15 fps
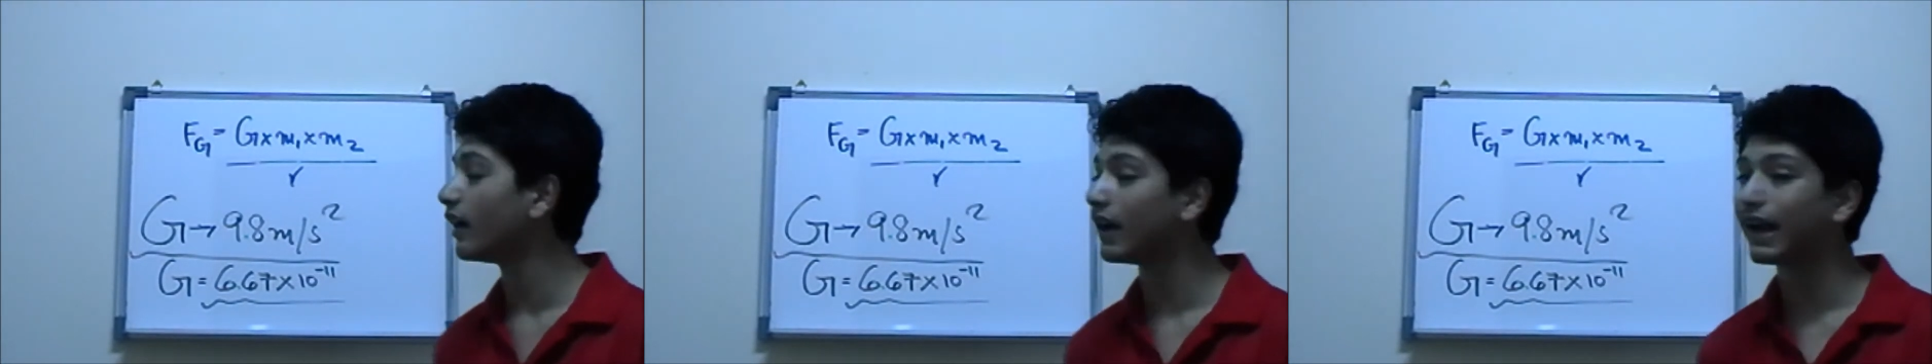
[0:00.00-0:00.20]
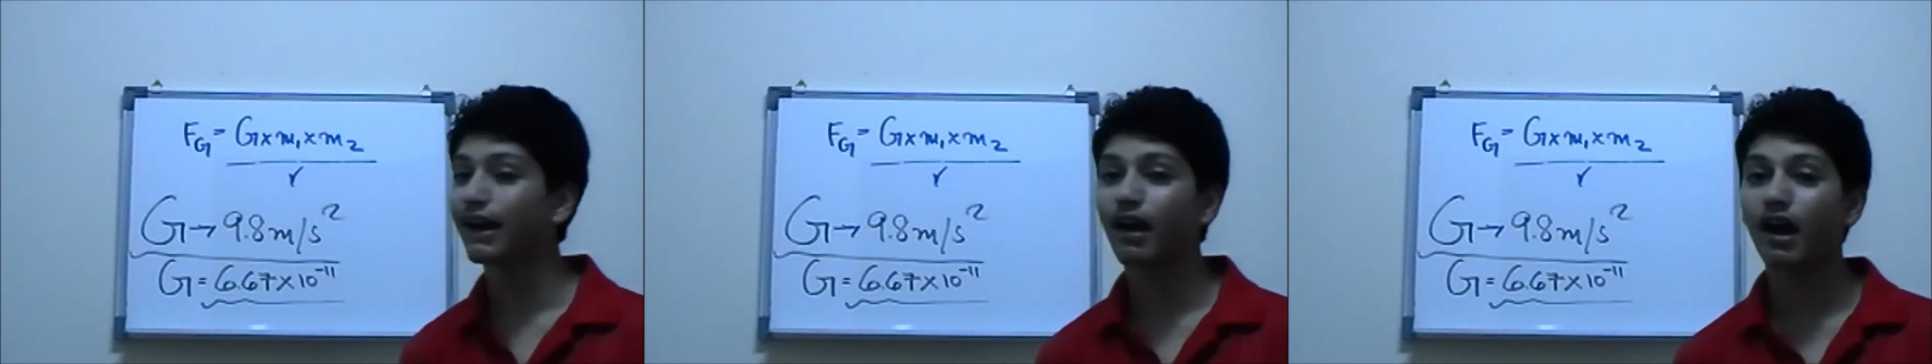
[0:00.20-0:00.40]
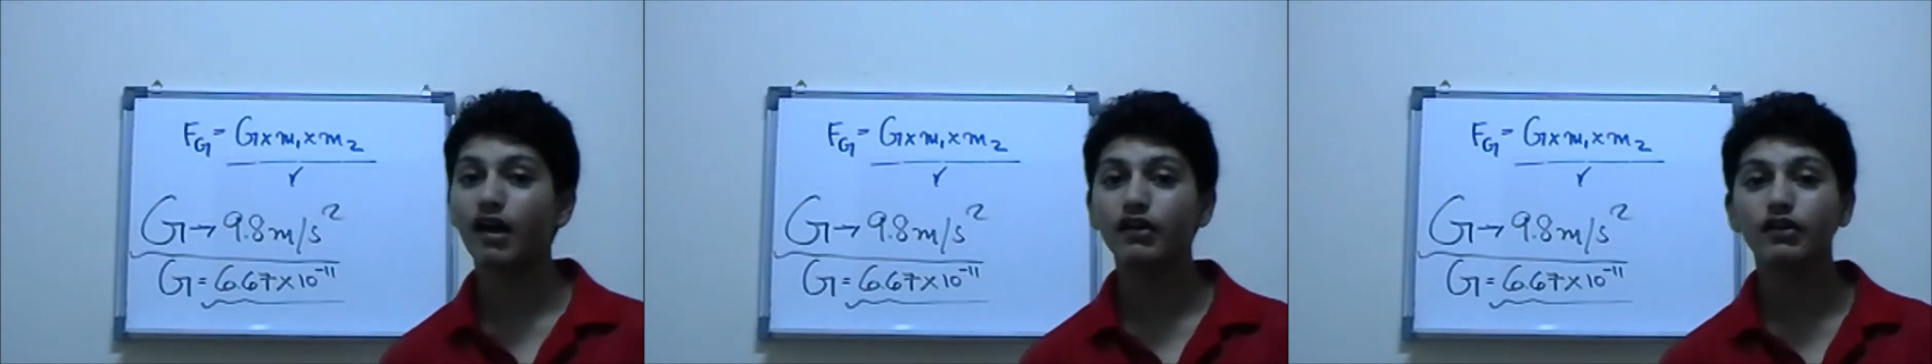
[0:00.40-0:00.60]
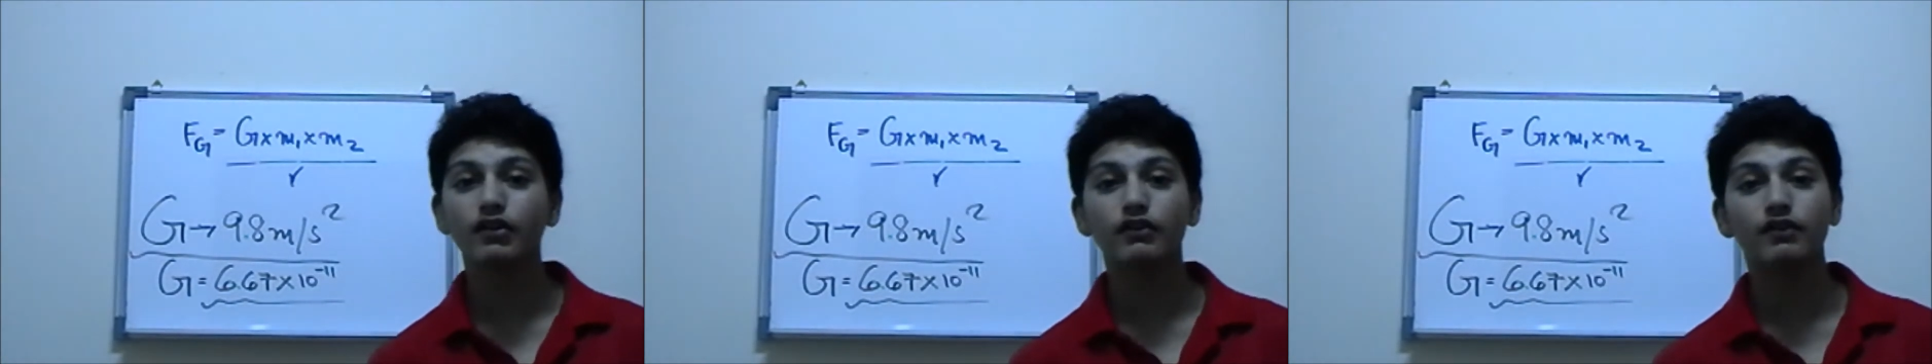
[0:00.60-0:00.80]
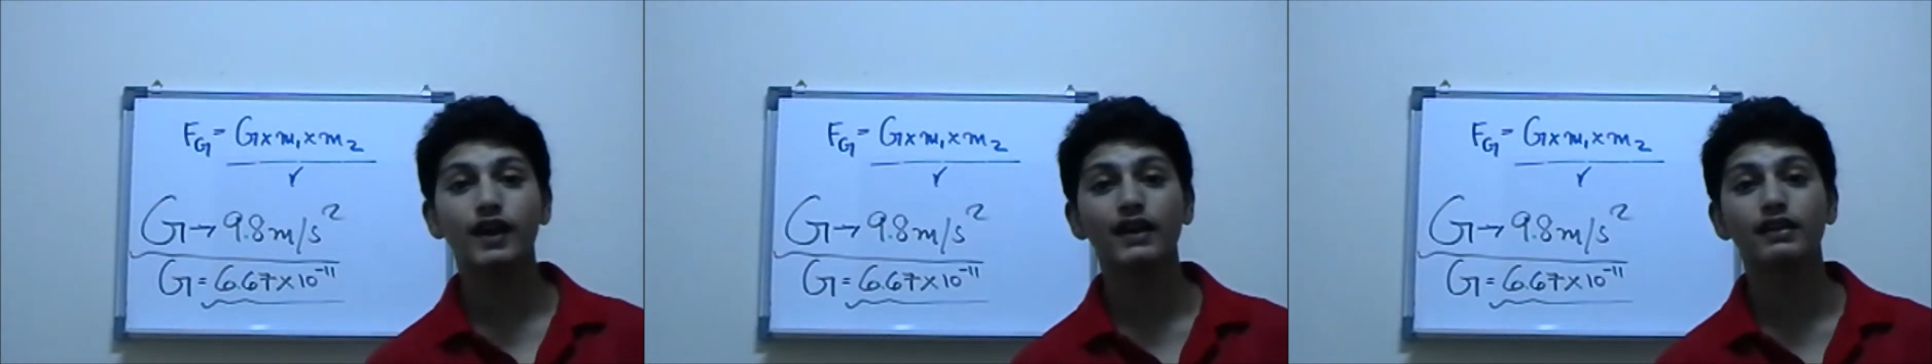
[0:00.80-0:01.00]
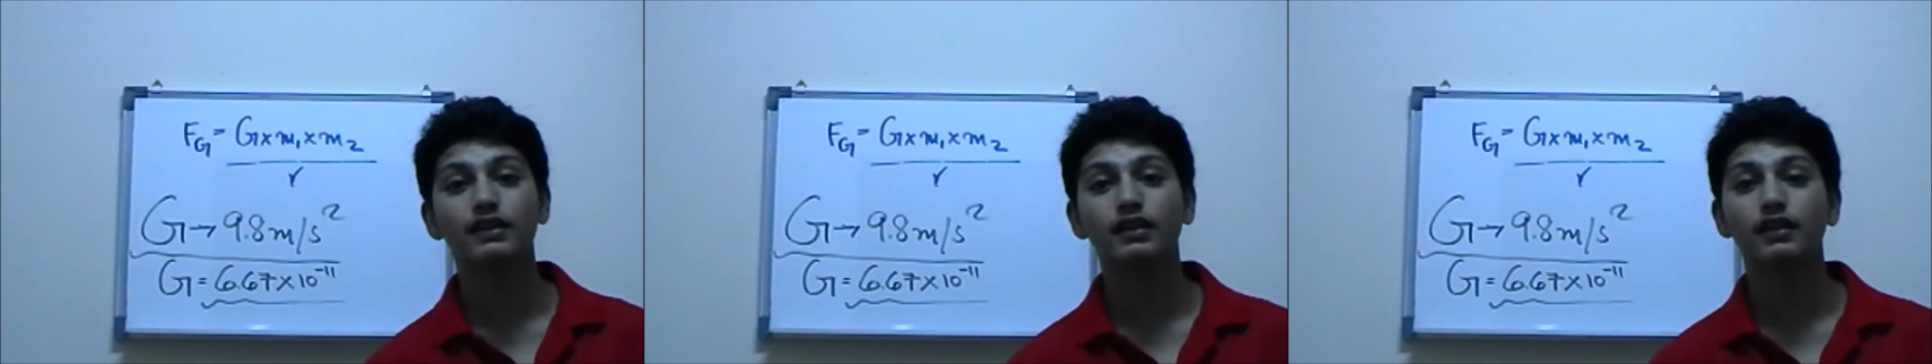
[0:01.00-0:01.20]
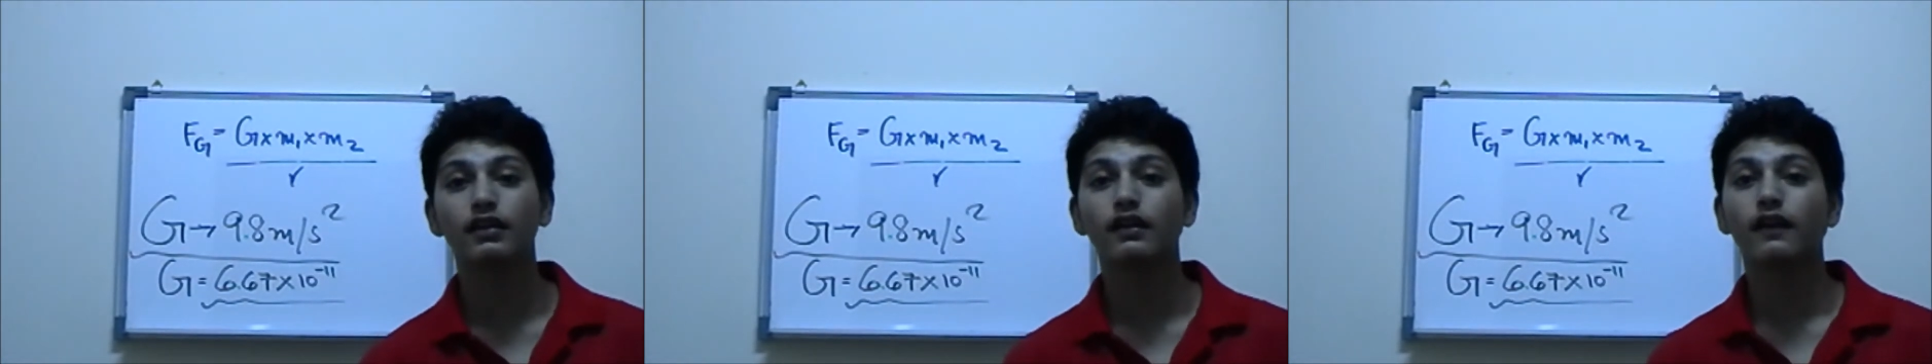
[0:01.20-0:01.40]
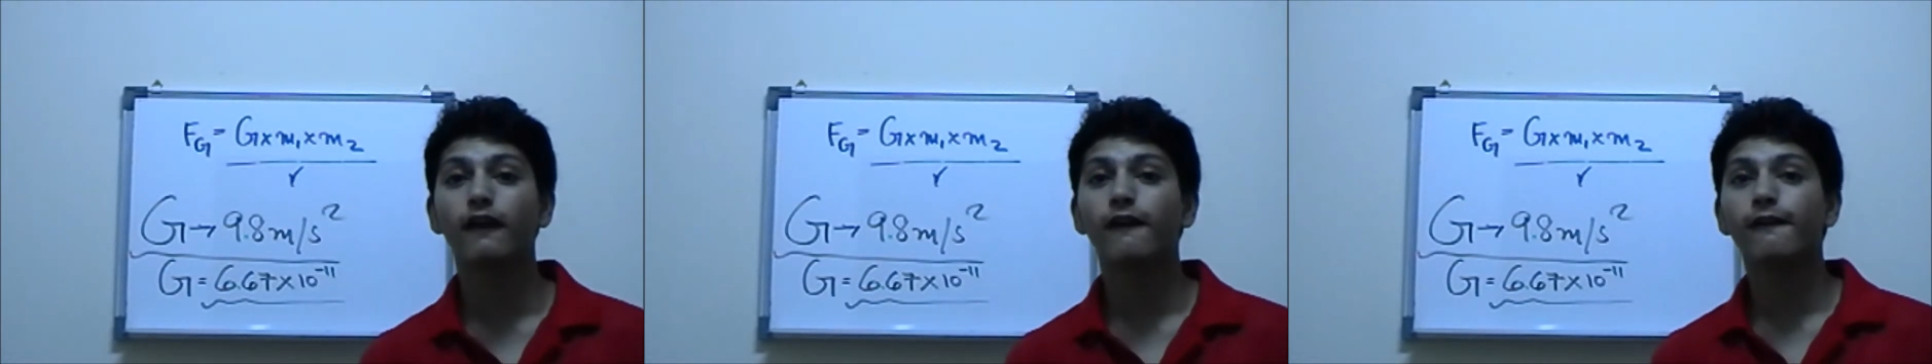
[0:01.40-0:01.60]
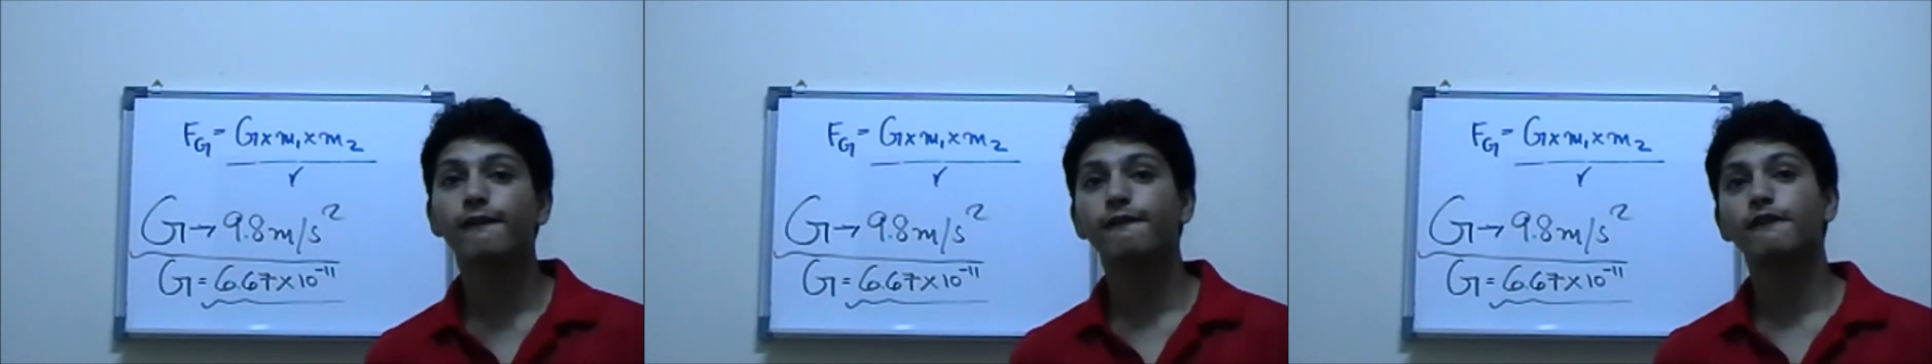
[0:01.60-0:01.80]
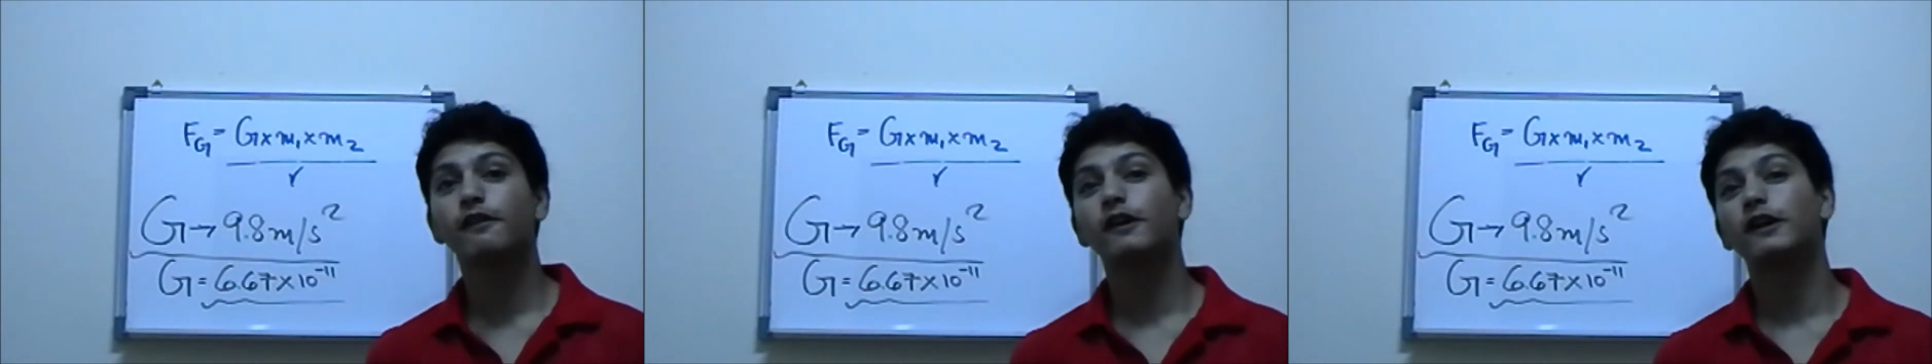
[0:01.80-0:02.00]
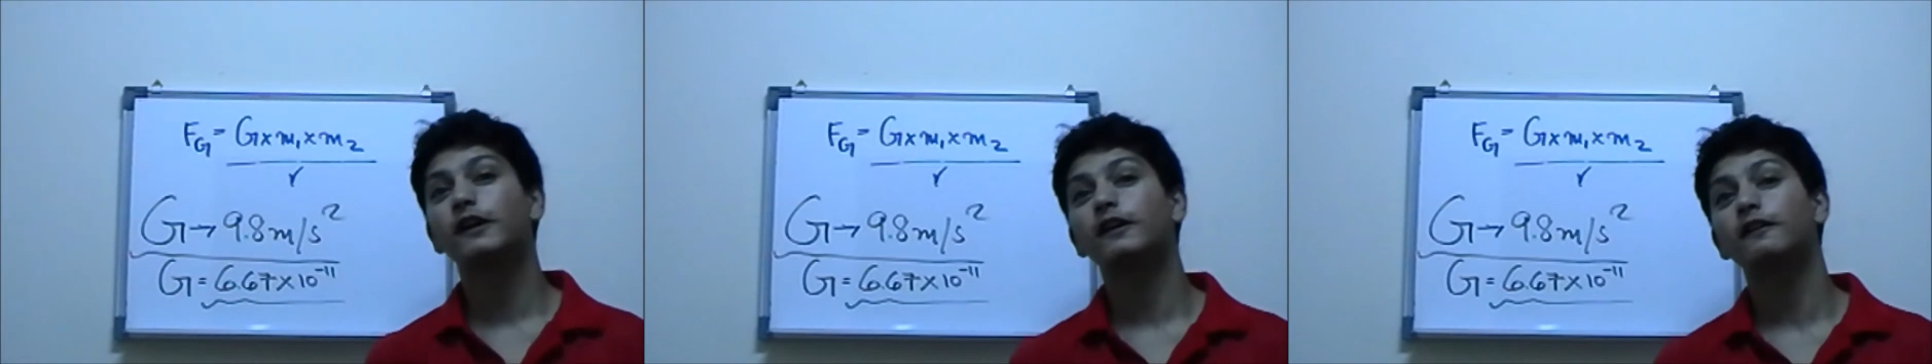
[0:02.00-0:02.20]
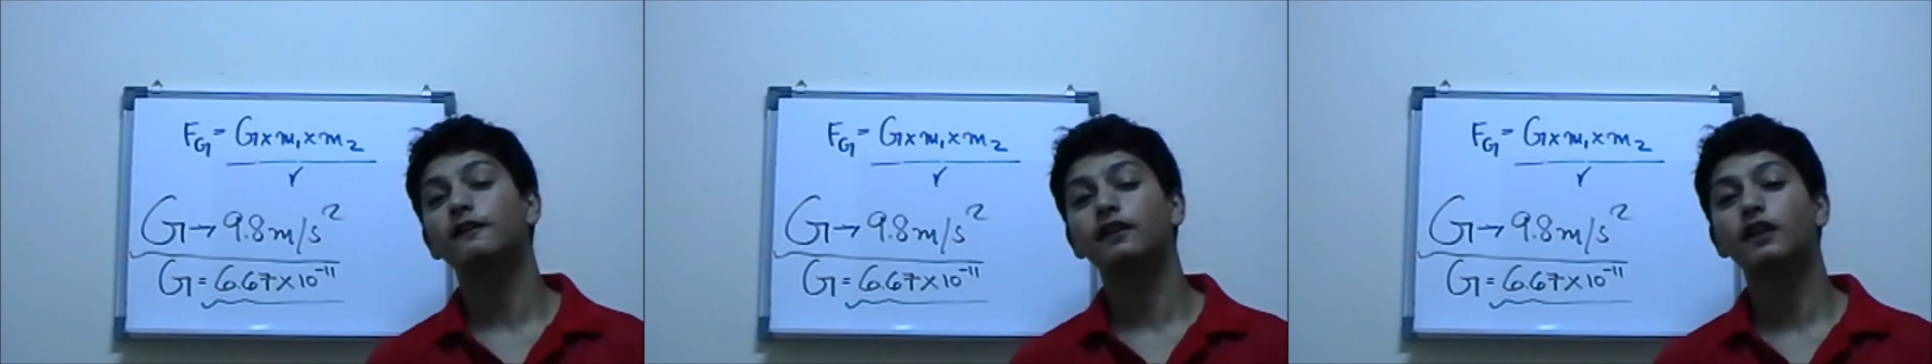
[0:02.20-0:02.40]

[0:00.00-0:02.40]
Now how do you find the uh,